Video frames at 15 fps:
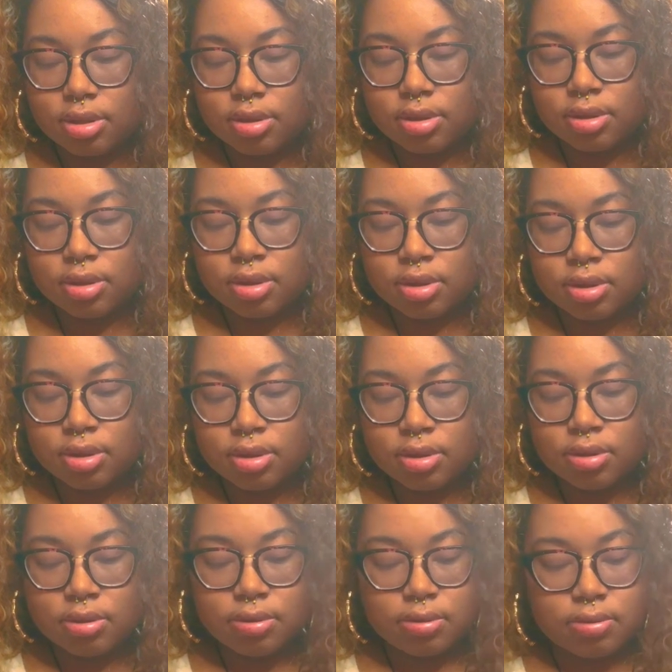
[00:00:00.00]

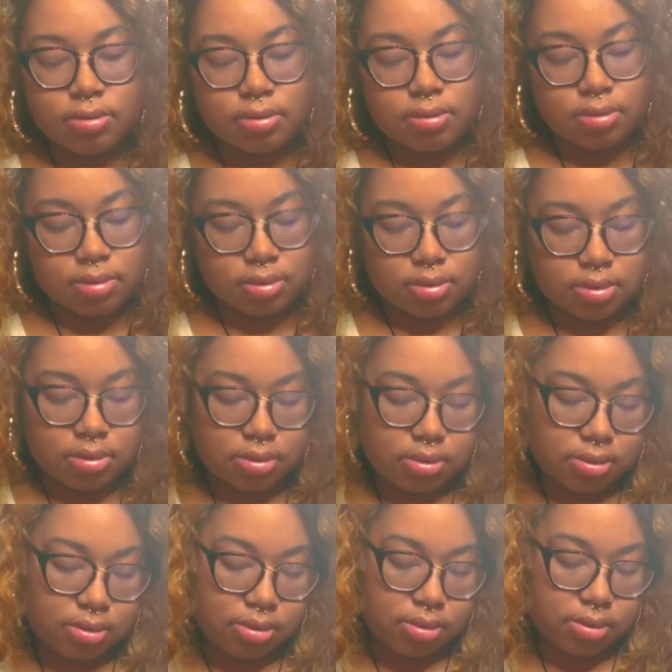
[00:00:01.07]

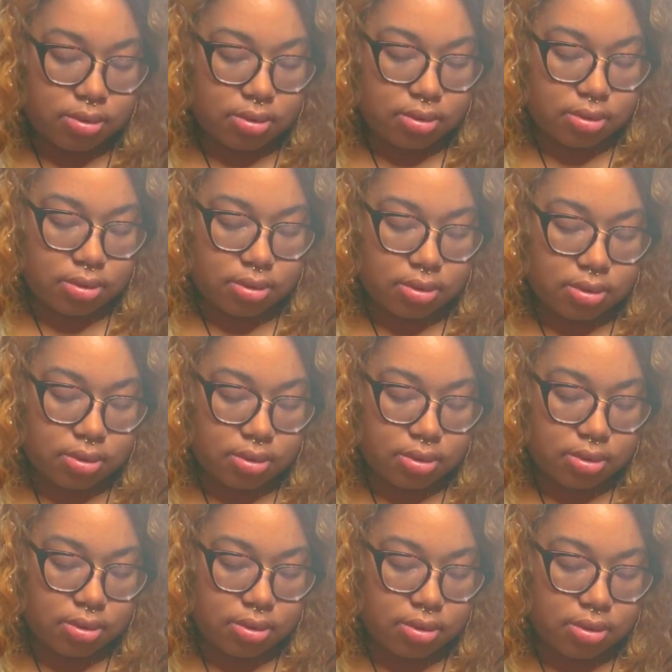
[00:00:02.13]

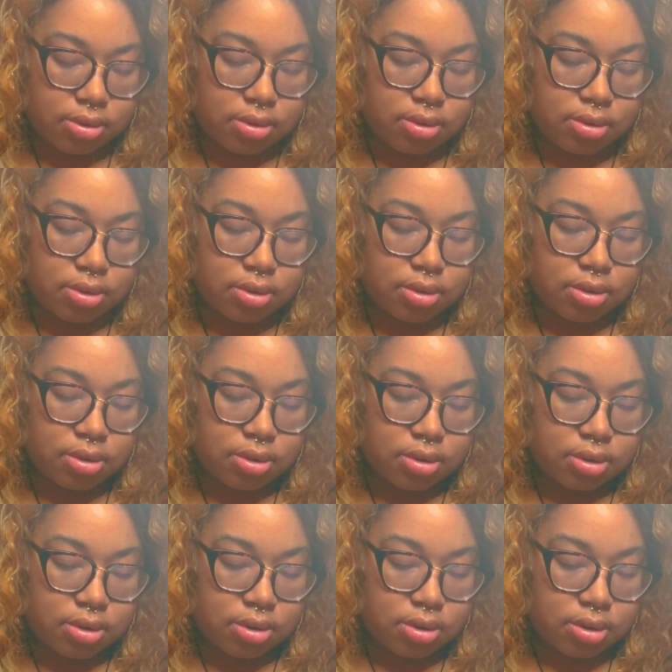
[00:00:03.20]

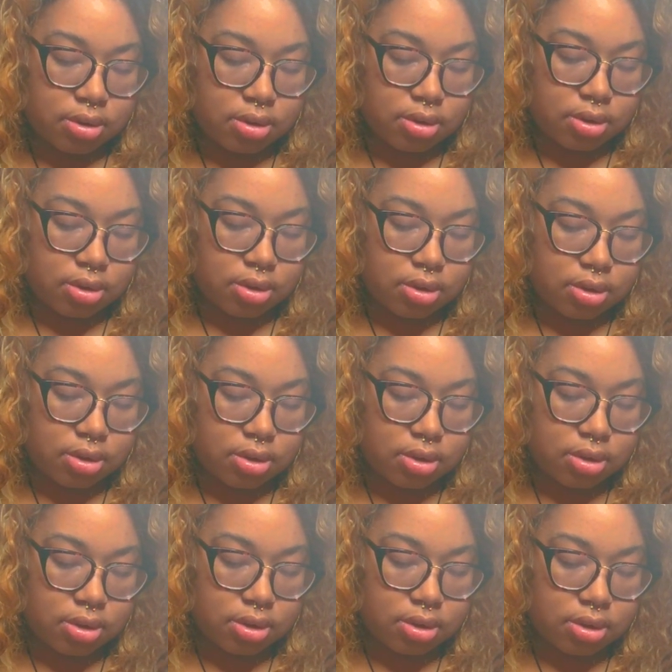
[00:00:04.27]

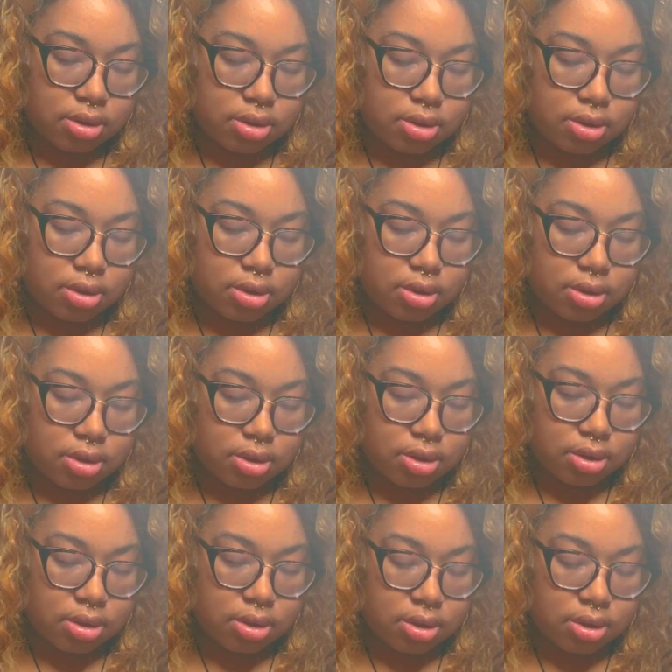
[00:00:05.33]
(silence)